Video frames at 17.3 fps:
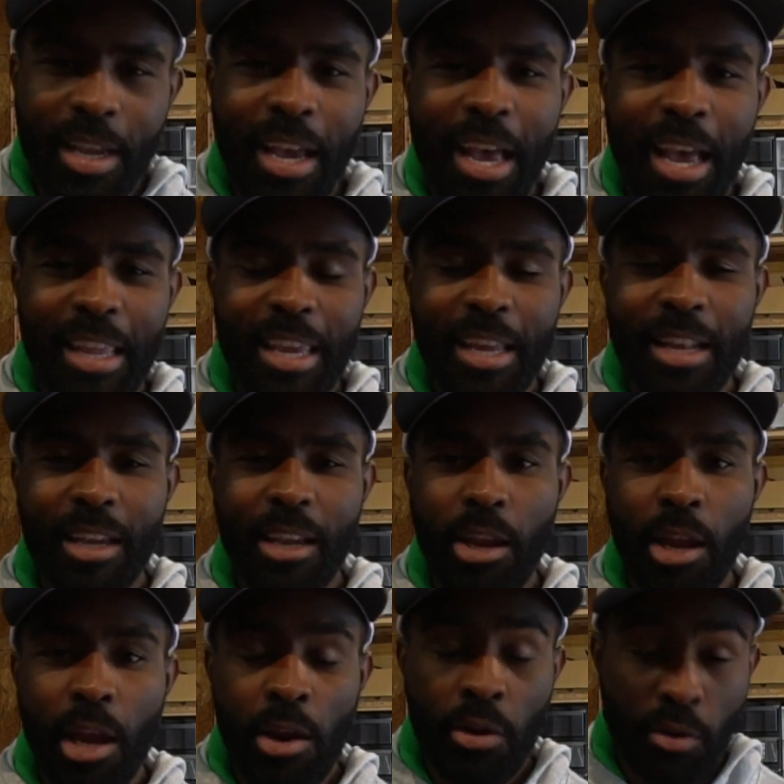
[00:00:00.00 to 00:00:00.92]
and get a
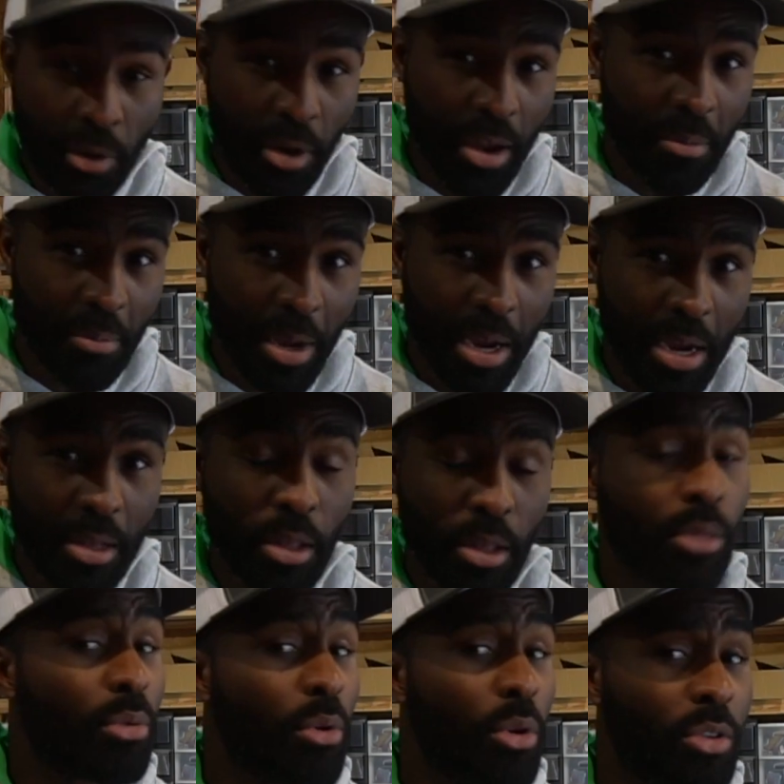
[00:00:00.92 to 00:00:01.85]
crankbait
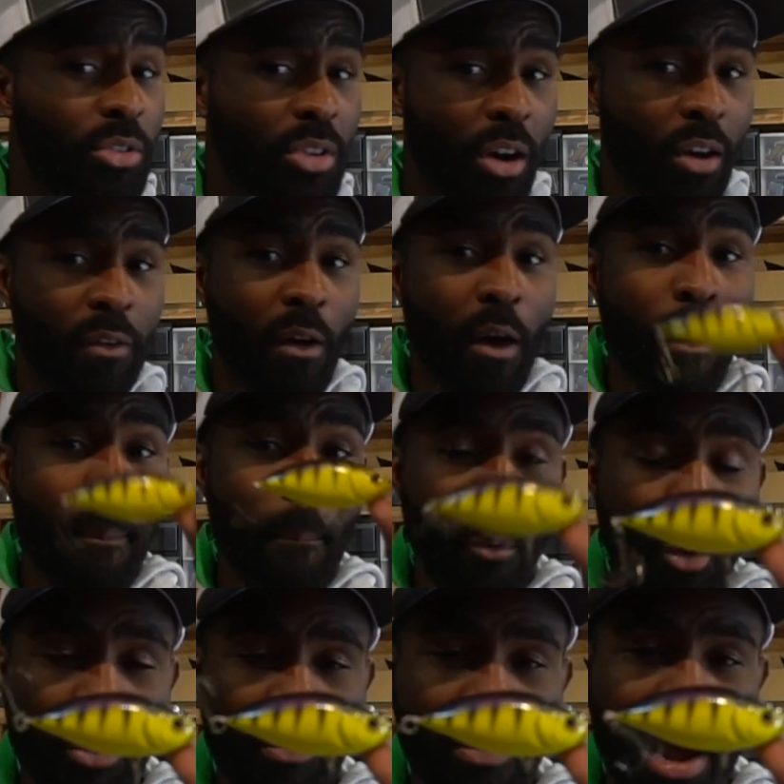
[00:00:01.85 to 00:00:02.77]
that throws off
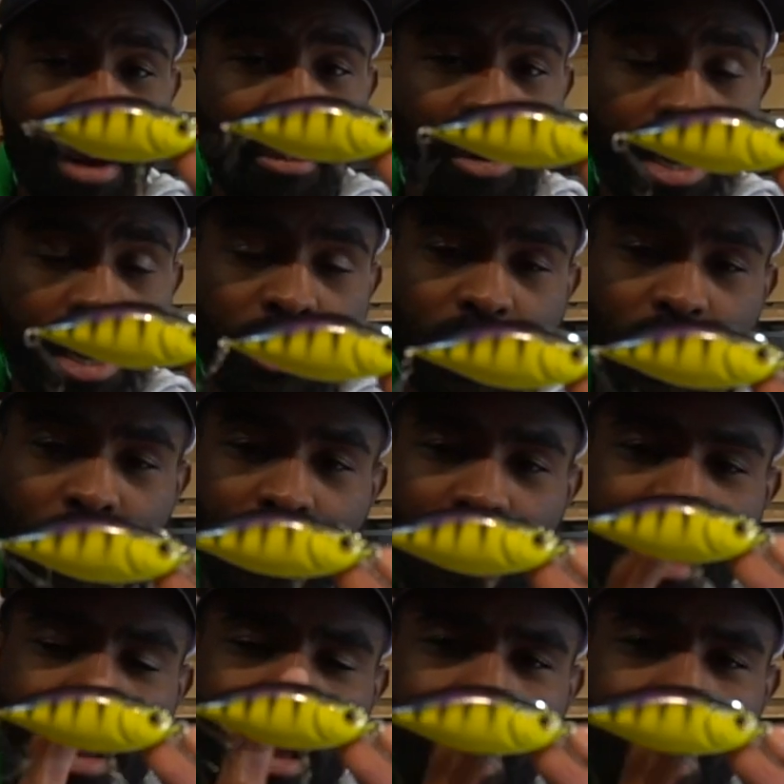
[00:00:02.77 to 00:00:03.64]
more vibration.